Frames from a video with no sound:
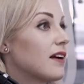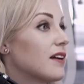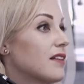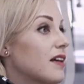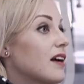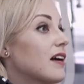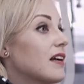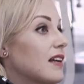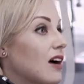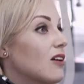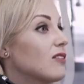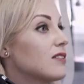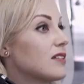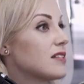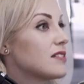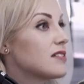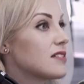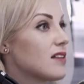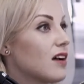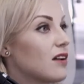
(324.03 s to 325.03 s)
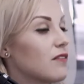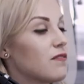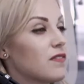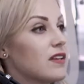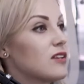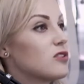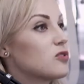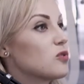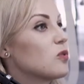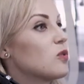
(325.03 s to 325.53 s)
accounting side of
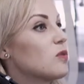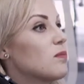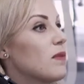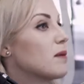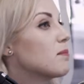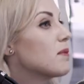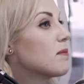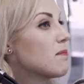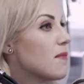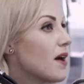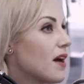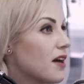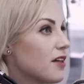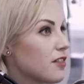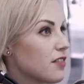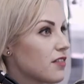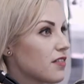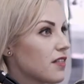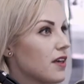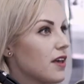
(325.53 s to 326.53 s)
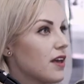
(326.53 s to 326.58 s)
things, or maybe math.